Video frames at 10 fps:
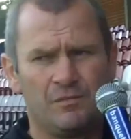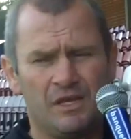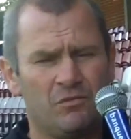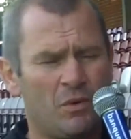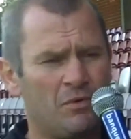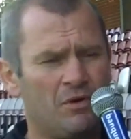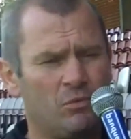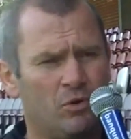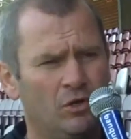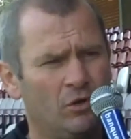Even when we
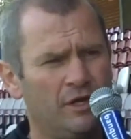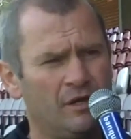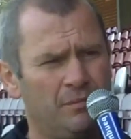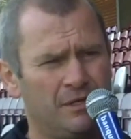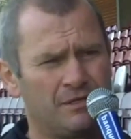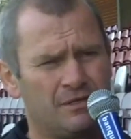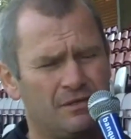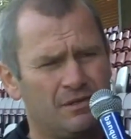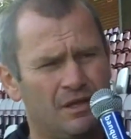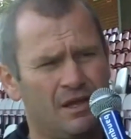were lucky to beat
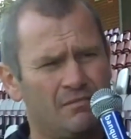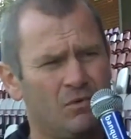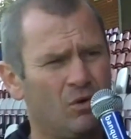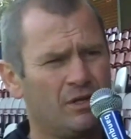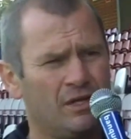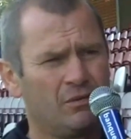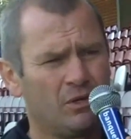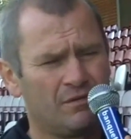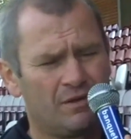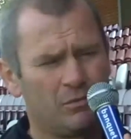Moorgate or
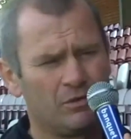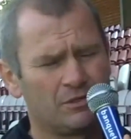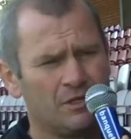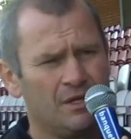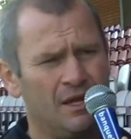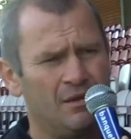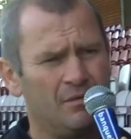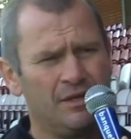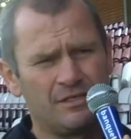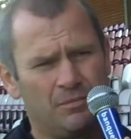whatever it was,
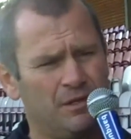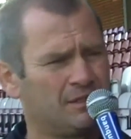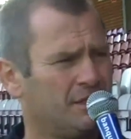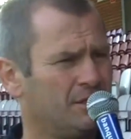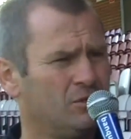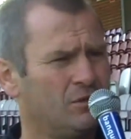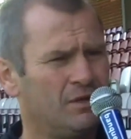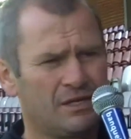at least the players had a go.